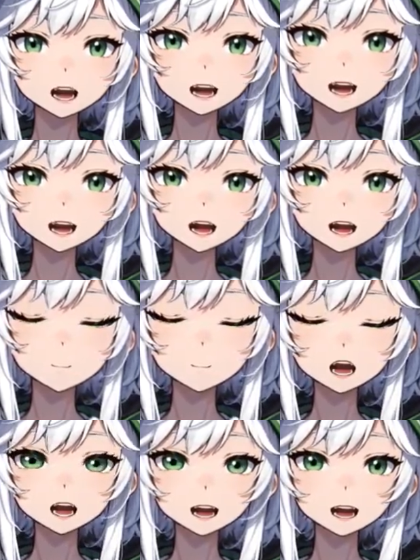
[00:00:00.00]
for
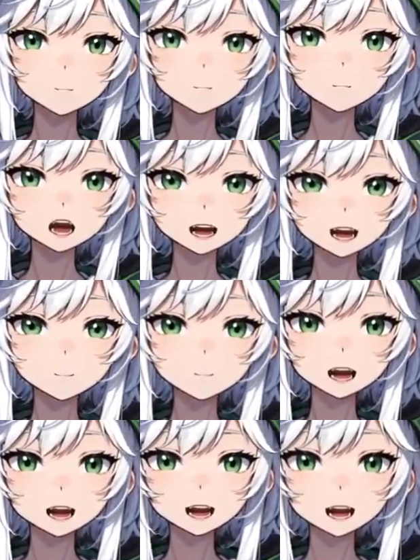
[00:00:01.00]
various parts of your
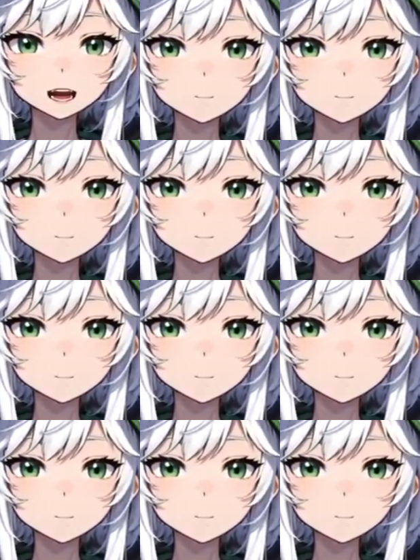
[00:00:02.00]
hideout.